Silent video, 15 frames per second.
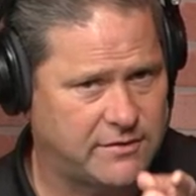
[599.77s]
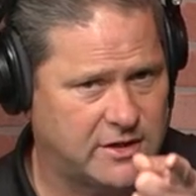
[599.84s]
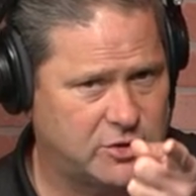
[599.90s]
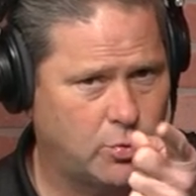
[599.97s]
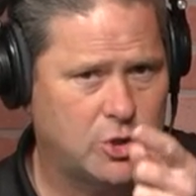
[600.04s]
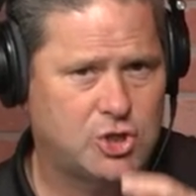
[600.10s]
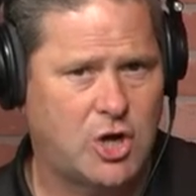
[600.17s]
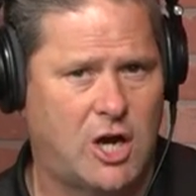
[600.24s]
This is
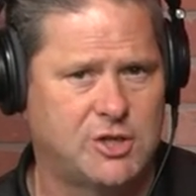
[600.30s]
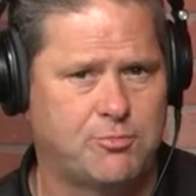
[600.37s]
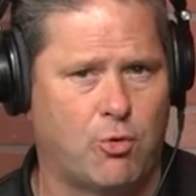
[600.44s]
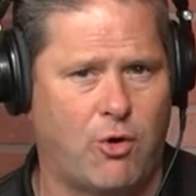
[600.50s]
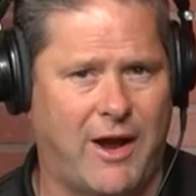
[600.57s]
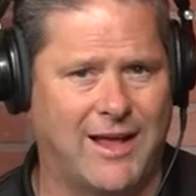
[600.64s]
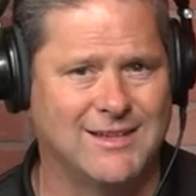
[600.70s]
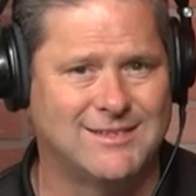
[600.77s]
what Josh
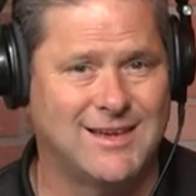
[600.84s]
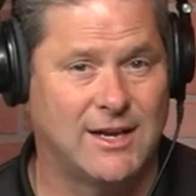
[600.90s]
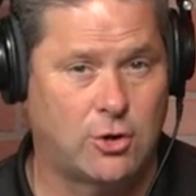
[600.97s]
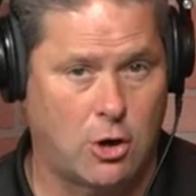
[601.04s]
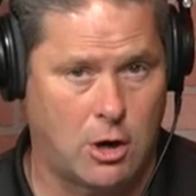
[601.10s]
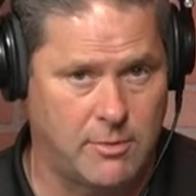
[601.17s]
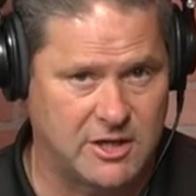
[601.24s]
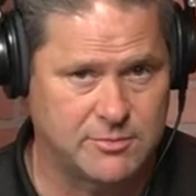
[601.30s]
Moran said
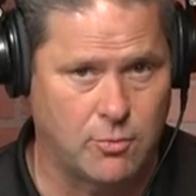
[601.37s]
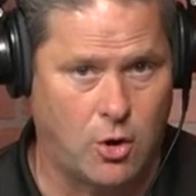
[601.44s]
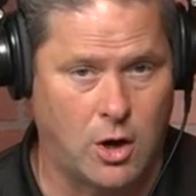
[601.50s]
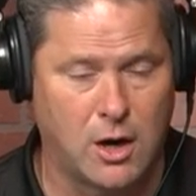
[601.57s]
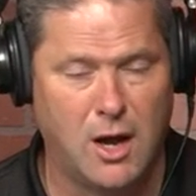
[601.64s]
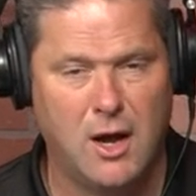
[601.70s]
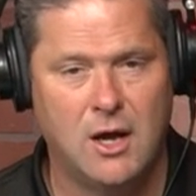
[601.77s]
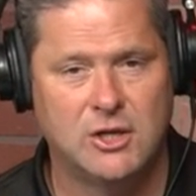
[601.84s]
Kirby
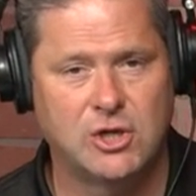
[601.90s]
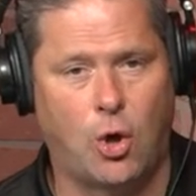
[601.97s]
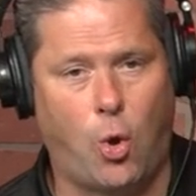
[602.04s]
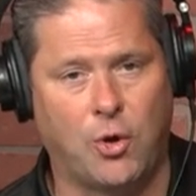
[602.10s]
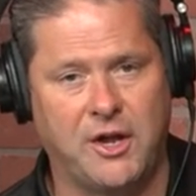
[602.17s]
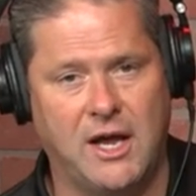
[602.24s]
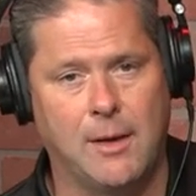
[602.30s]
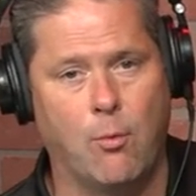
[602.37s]
Smart
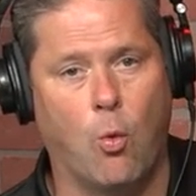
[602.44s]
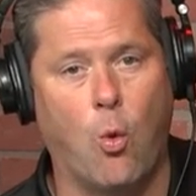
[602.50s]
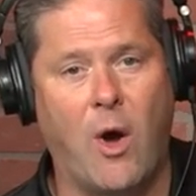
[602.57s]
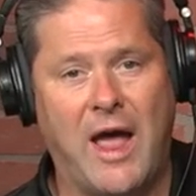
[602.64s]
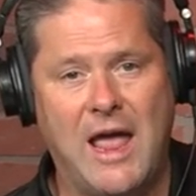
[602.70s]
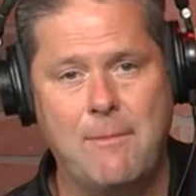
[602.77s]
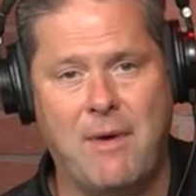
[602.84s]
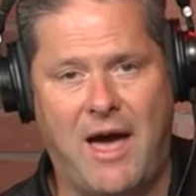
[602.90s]
told him
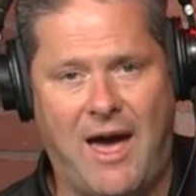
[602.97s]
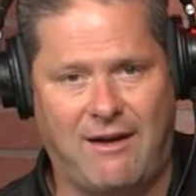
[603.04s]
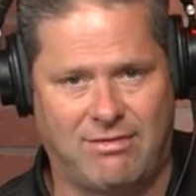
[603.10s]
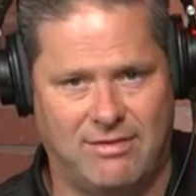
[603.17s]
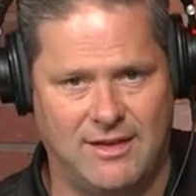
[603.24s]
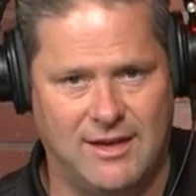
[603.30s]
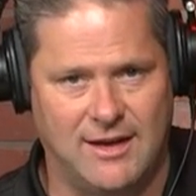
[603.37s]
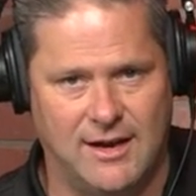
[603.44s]
way back
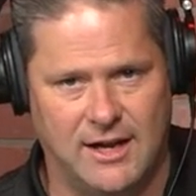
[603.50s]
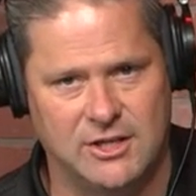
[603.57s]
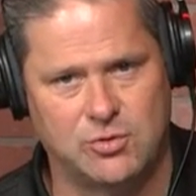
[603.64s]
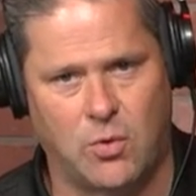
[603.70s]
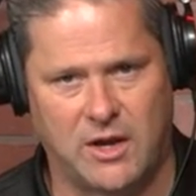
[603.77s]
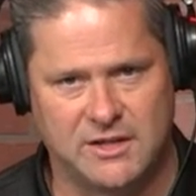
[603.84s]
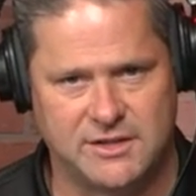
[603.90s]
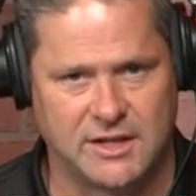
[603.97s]
then in
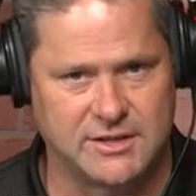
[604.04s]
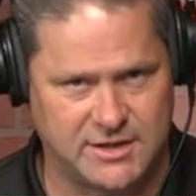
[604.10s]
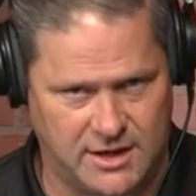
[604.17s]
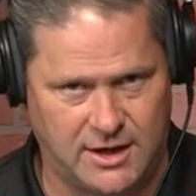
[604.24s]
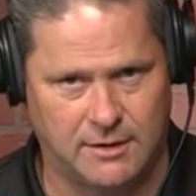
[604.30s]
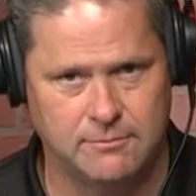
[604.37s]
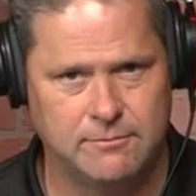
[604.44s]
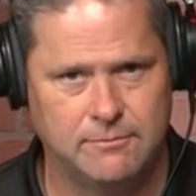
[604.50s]
2016.